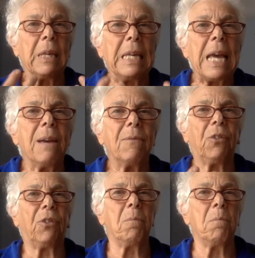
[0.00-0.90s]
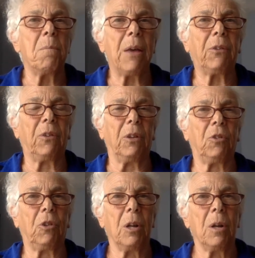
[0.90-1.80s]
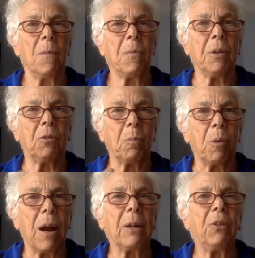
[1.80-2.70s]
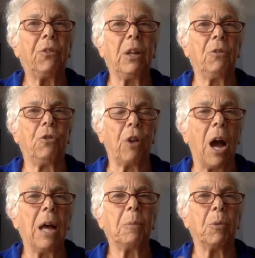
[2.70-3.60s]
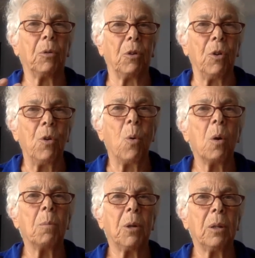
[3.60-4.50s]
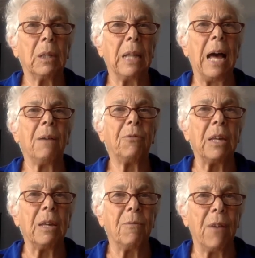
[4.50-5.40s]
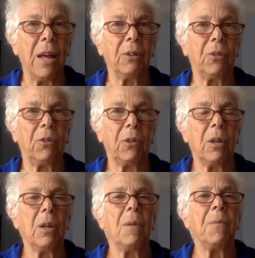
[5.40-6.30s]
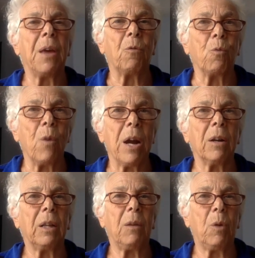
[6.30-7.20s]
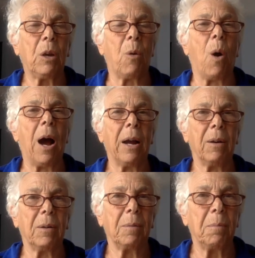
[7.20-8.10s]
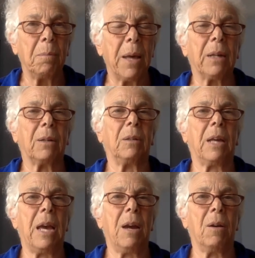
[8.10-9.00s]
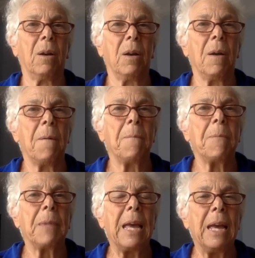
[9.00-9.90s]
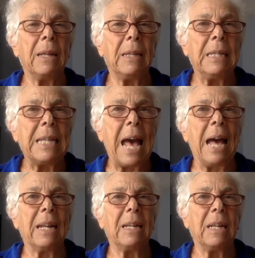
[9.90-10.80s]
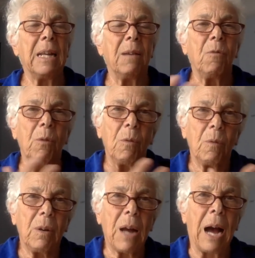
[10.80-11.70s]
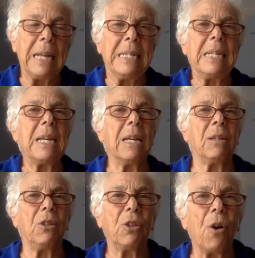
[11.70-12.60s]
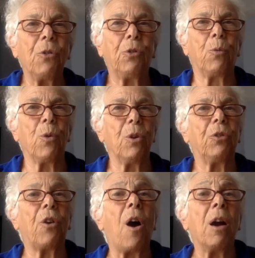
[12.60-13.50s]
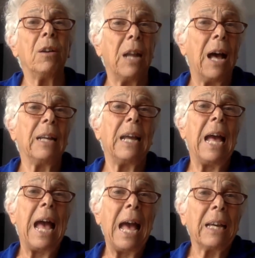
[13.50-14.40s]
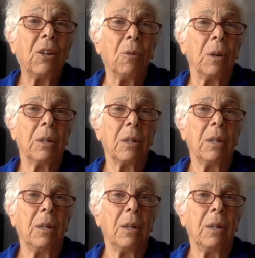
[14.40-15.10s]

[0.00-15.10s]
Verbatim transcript: gave us a message that pregnancy and childbirth are normal life events that rarely require medical care. And that idea and those words are not accurate.